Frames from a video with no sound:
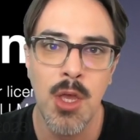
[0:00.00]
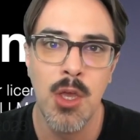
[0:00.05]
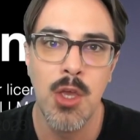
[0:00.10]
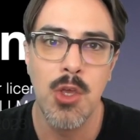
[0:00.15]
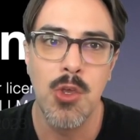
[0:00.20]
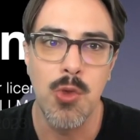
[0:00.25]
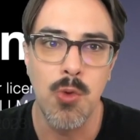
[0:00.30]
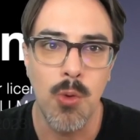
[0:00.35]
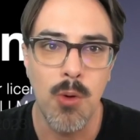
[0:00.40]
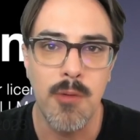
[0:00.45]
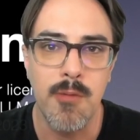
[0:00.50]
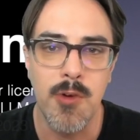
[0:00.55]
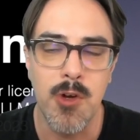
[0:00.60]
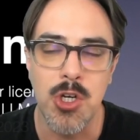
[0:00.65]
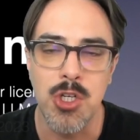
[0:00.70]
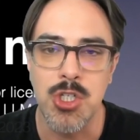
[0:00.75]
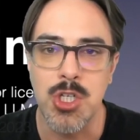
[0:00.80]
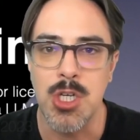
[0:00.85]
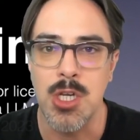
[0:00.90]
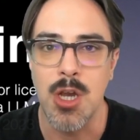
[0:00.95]
your
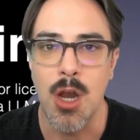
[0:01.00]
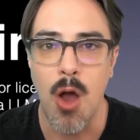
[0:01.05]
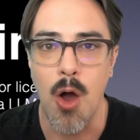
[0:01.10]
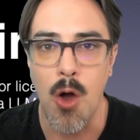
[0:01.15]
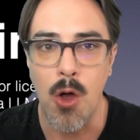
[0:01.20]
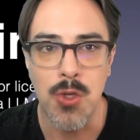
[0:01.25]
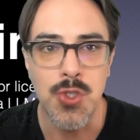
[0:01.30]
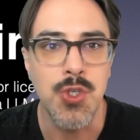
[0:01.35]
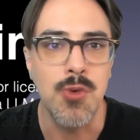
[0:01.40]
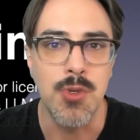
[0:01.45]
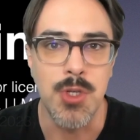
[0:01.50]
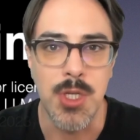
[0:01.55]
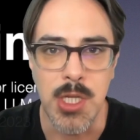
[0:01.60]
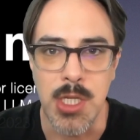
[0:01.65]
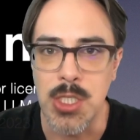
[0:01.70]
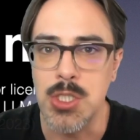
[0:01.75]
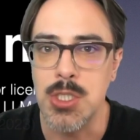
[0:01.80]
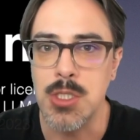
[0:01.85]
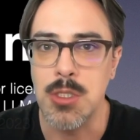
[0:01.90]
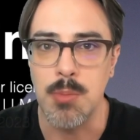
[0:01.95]
version also
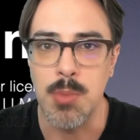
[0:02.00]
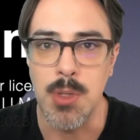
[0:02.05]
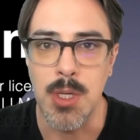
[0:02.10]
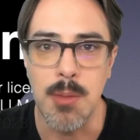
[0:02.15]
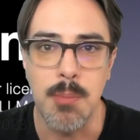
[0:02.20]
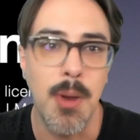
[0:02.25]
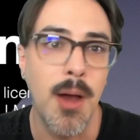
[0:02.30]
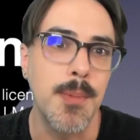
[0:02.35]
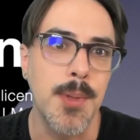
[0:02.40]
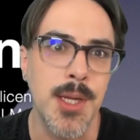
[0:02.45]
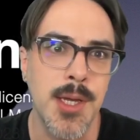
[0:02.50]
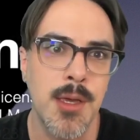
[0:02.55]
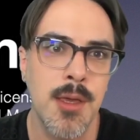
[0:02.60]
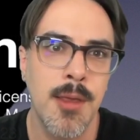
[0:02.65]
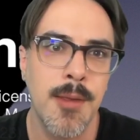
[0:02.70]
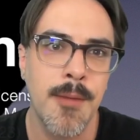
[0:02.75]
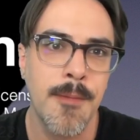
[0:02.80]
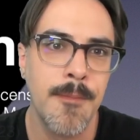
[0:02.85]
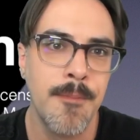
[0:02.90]
needs to be public.